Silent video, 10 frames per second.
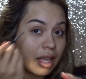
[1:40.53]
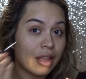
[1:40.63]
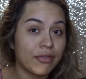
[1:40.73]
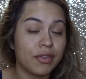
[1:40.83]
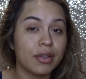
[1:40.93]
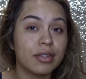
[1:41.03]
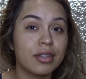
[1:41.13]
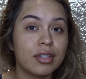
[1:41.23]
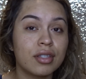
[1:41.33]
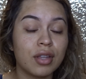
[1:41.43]
It feels
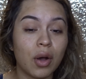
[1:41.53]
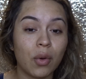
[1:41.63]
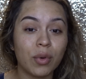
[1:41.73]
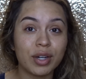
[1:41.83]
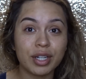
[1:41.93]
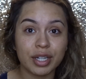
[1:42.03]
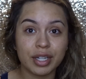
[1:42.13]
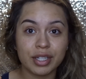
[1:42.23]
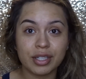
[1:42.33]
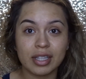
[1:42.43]
so
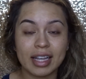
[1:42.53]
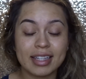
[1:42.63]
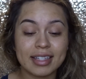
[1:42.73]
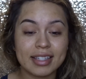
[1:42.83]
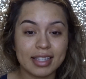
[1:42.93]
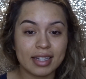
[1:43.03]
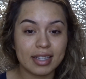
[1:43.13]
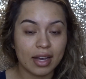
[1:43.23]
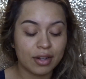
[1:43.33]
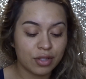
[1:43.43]
good to like just sit
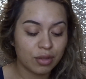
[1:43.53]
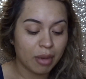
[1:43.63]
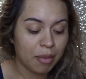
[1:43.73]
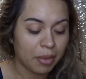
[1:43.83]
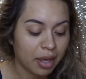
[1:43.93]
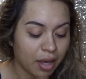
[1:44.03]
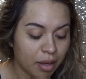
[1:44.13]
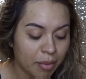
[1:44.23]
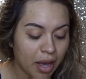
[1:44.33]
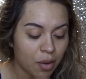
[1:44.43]
down and do my
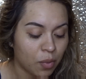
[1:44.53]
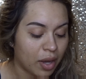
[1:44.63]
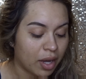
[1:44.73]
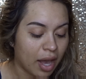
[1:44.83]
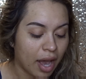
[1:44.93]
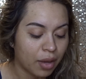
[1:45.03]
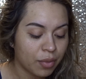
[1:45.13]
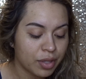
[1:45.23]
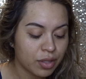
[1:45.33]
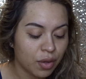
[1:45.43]
makeup. When I
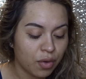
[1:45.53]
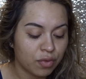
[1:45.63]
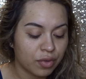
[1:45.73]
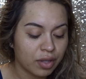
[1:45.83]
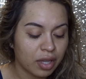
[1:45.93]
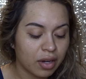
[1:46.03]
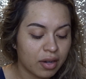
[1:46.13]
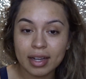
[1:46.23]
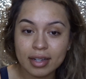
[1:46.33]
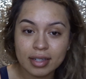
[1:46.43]
was over
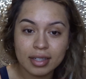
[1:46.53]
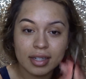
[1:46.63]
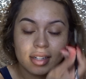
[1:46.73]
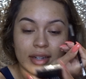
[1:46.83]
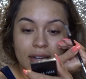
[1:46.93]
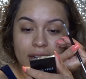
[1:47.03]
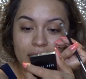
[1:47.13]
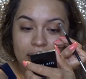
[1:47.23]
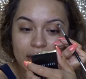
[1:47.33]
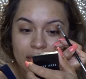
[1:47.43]
there, I could
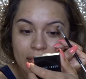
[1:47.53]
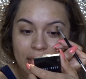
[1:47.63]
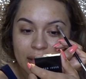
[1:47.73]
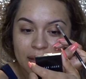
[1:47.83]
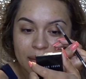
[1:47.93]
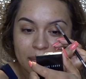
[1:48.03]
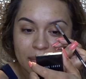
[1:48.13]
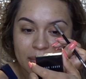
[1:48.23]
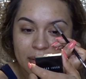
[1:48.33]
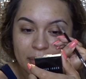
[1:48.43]
not get
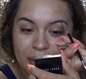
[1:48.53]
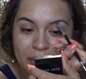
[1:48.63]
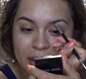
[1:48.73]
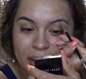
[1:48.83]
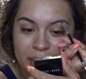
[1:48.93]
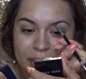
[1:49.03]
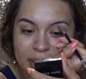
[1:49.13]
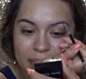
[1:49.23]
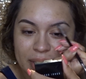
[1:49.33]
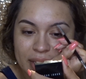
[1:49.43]
my makeup
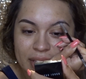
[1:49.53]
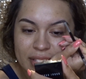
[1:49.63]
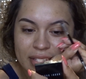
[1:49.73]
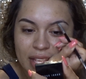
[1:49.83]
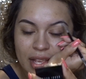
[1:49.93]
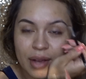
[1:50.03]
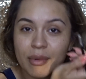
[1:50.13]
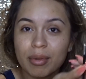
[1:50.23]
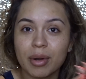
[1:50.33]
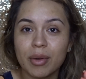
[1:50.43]
done because
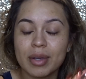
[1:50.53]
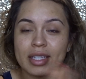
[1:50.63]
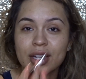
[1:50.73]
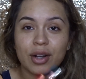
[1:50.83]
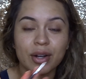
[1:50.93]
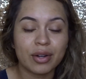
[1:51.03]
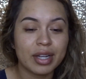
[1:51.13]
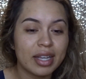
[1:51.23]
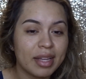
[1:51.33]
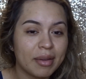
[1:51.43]
we were always in a
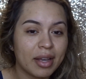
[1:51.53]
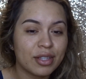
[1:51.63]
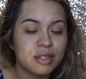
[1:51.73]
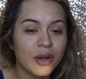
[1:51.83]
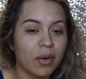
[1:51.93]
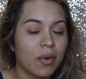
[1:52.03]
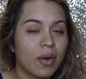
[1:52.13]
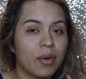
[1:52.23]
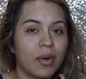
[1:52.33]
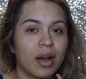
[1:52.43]
hurry.
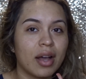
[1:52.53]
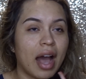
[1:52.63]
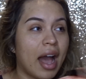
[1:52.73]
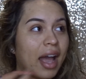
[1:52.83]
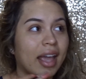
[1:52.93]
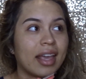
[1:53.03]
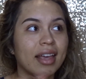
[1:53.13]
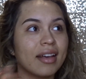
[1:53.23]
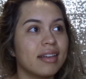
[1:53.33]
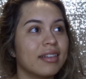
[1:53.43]
So
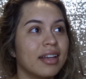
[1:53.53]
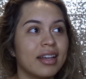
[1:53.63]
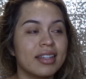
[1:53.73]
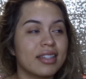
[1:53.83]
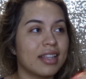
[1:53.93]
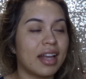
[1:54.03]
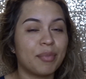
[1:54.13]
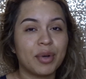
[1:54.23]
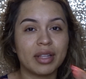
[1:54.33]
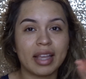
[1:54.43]
I just had
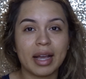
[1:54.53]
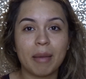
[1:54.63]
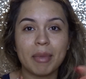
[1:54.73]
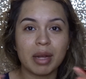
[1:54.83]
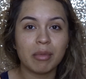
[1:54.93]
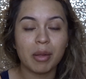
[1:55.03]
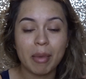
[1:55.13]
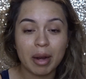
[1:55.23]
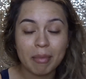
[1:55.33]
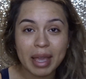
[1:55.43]
to put like a minimal
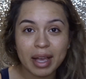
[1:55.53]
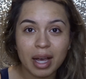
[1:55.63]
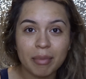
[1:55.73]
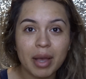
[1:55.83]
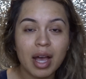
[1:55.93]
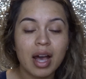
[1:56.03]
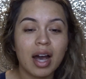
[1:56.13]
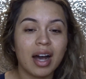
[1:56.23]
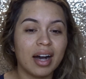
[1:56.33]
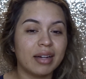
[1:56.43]
amount of makeup,
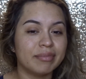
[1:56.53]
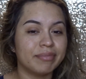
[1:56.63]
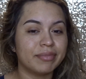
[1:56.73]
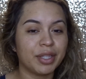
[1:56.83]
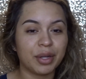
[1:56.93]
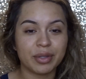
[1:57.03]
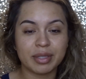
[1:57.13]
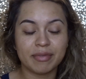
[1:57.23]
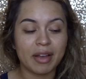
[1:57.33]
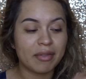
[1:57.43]
you know,
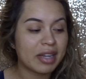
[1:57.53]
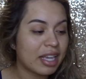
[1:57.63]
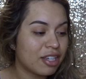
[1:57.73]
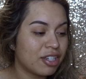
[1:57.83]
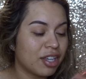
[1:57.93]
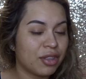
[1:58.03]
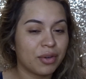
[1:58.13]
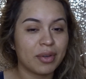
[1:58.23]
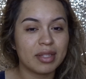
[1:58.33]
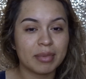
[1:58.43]
some foundation,
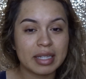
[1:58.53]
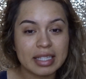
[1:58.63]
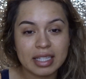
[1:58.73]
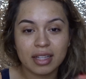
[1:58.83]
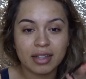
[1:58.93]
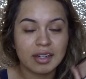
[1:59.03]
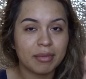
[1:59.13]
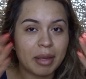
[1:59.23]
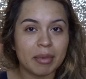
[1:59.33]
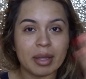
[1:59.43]
throw on some concealer,
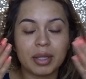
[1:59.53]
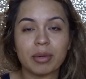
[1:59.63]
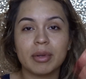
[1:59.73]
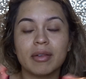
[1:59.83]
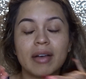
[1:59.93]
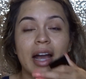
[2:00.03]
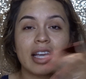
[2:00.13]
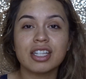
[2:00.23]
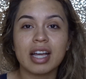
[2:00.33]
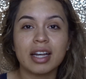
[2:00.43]
maybe a little bit of
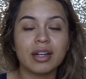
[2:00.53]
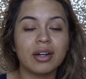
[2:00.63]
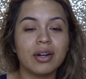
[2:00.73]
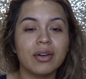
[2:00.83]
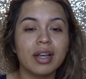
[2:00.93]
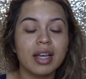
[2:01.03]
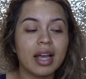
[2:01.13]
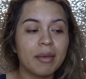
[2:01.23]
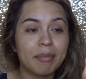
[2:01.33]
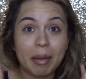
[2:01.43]
eyeshadow,
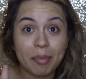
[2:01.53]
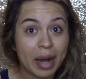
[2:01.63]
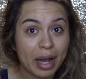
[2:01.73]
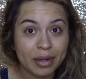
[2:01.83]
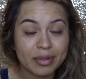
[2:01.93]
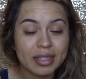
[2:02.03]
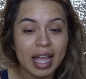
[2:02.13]
my brows,